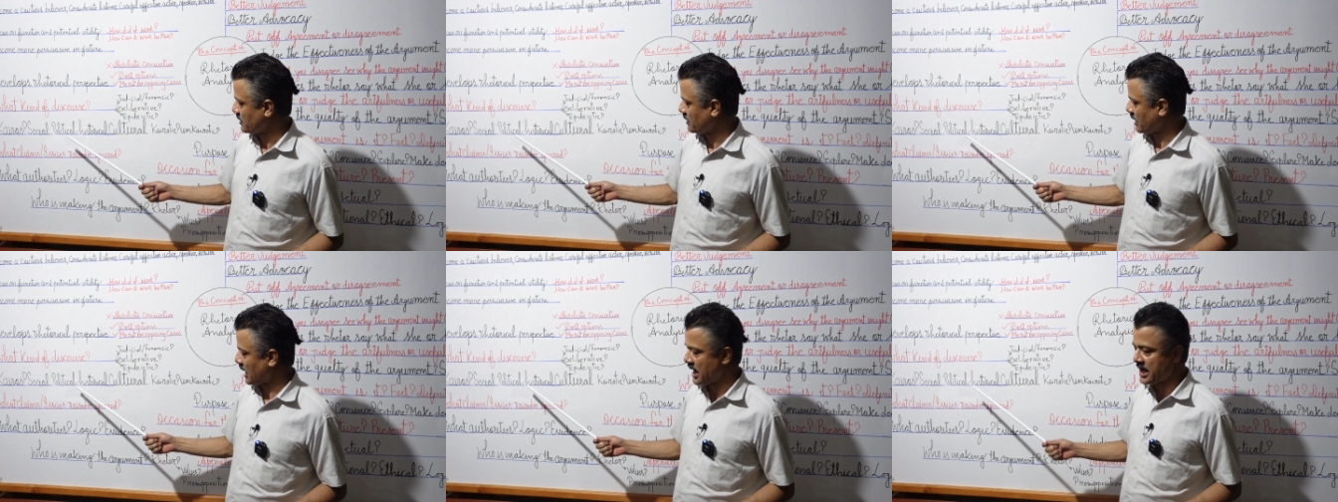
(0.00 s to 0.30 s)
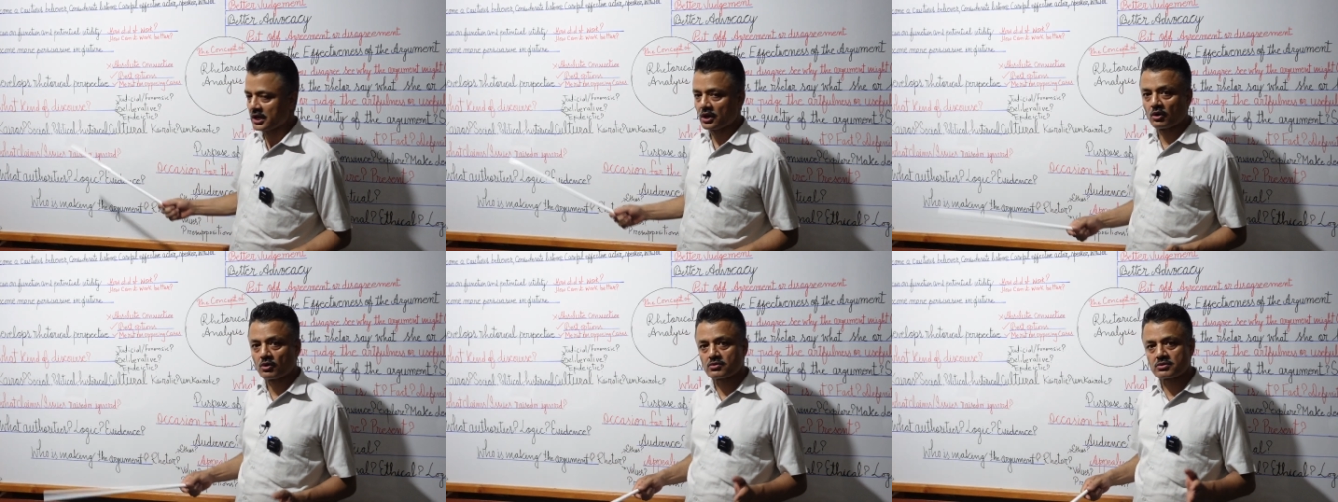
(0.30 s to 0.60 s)

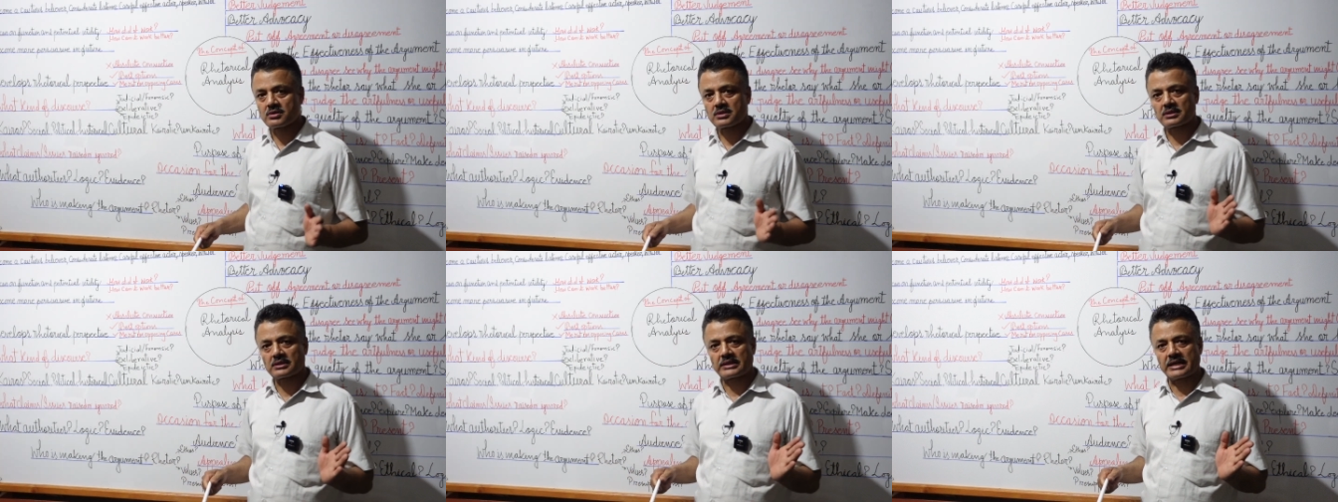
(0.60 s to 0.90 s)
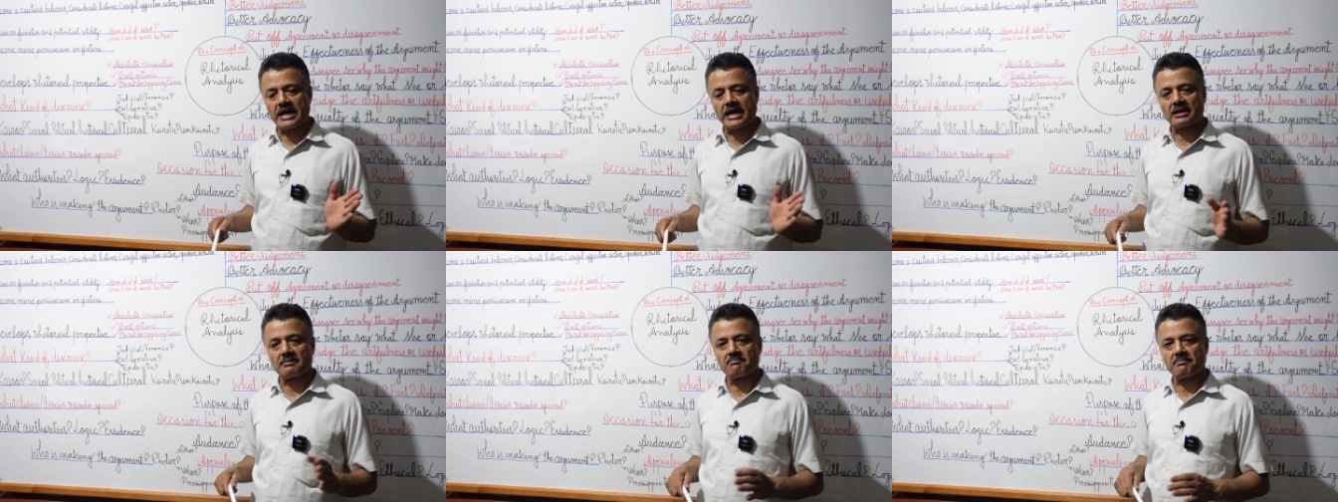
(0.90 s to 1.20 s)
kairos
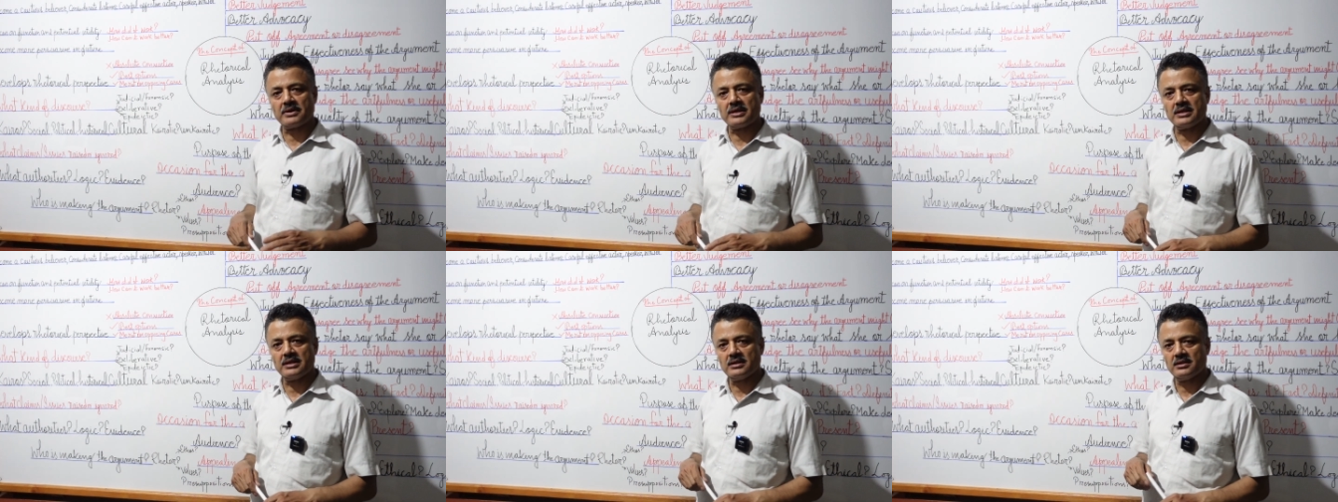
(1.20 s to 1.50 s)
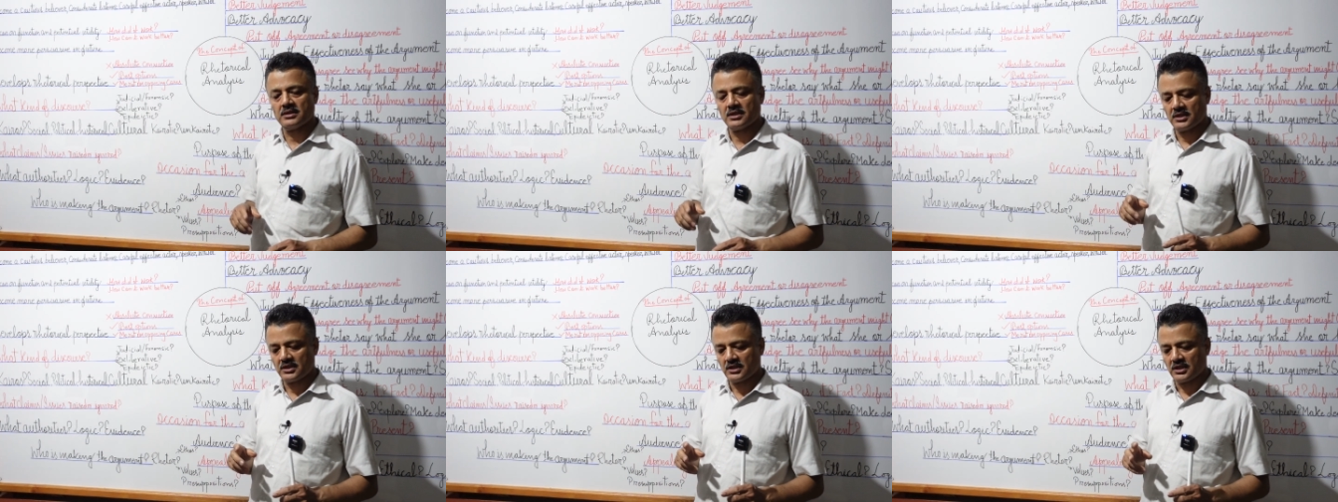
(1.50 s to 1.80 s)
can
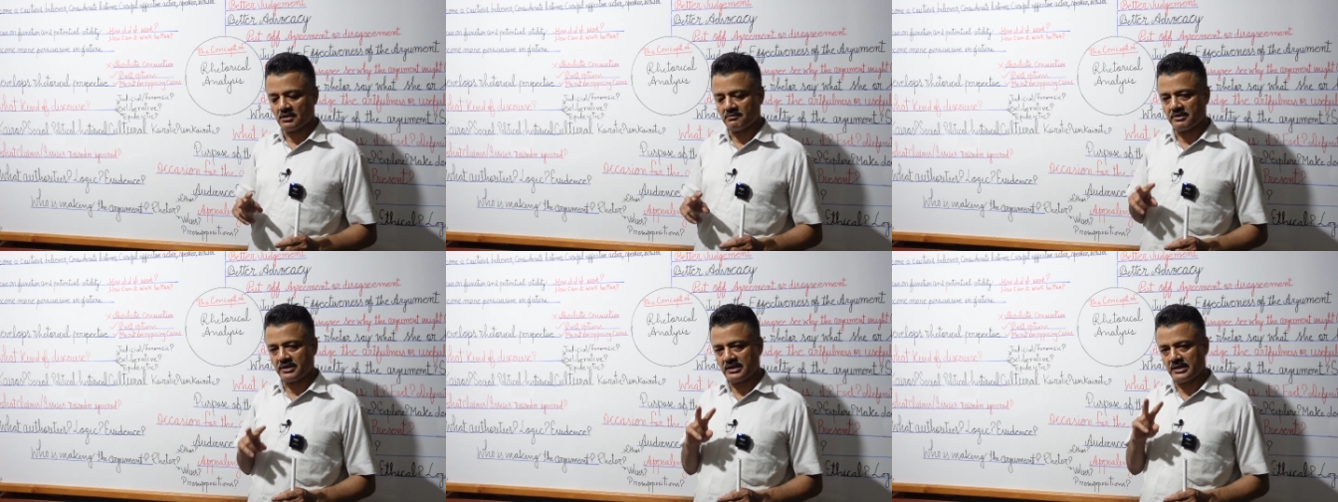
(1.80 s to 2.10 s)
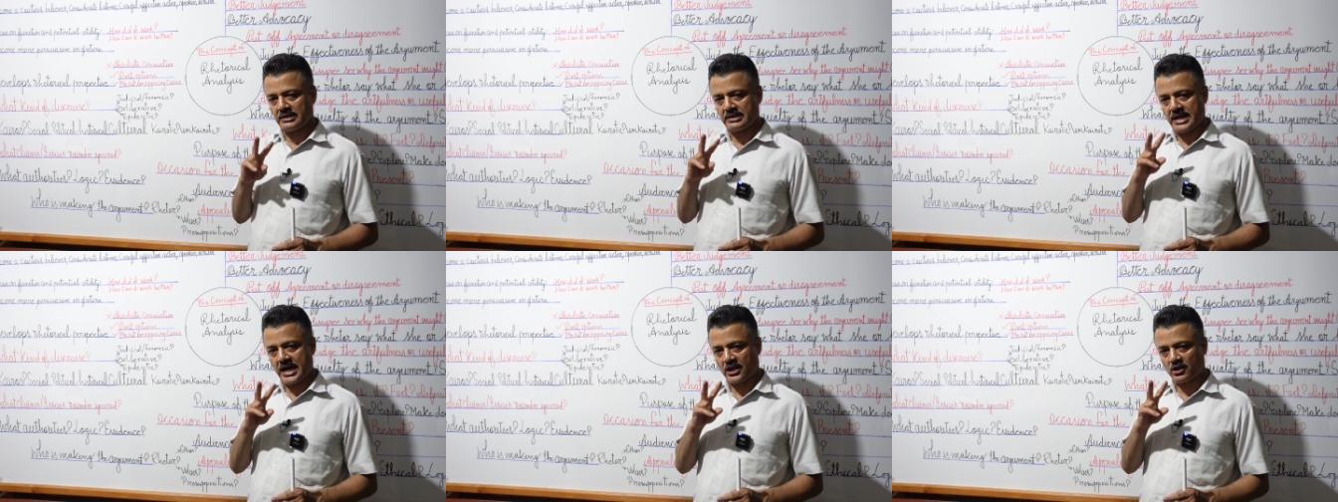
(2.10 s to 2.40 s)
be a
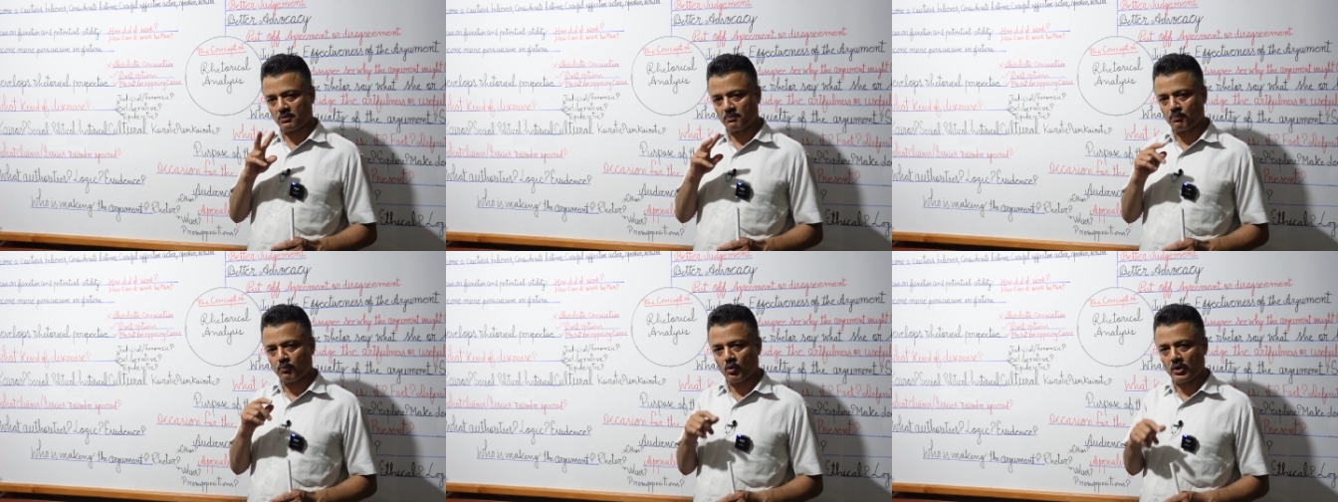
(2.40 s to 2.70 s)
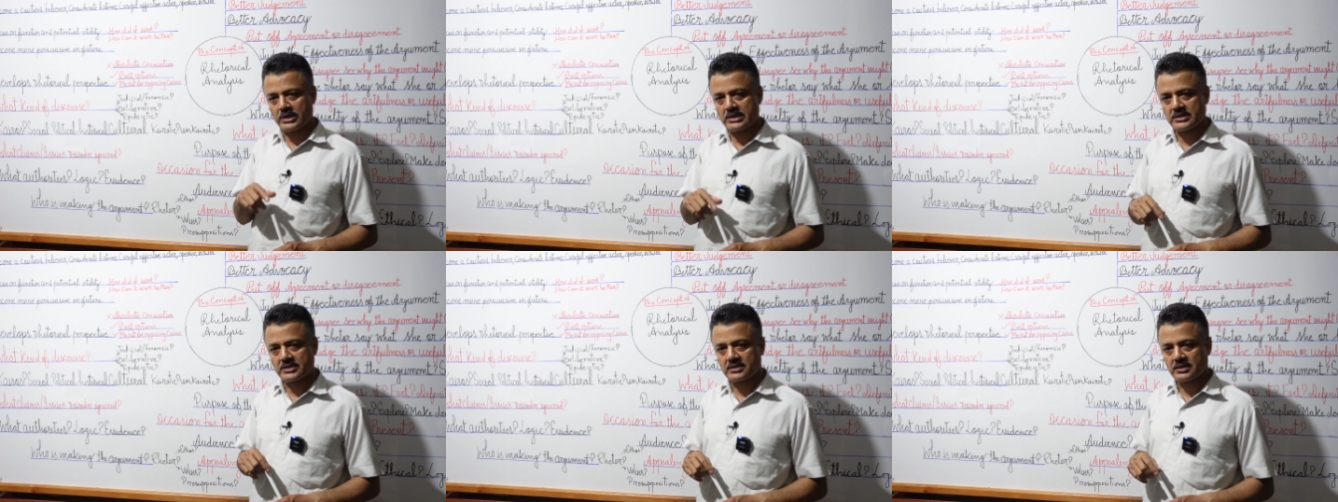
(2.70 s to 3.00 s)
very narrow
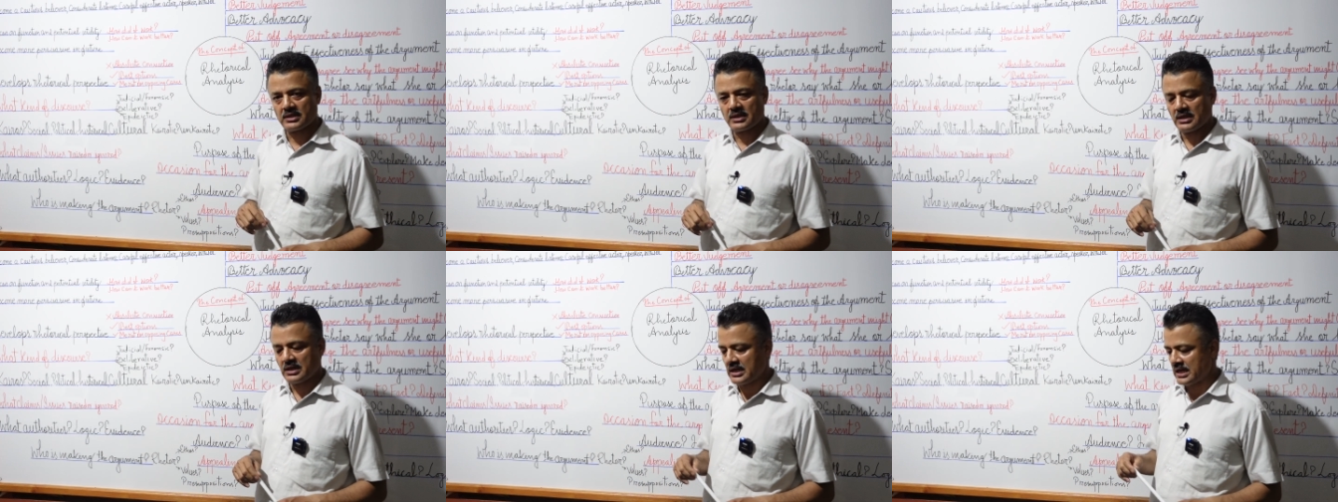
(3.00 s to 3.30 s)
point,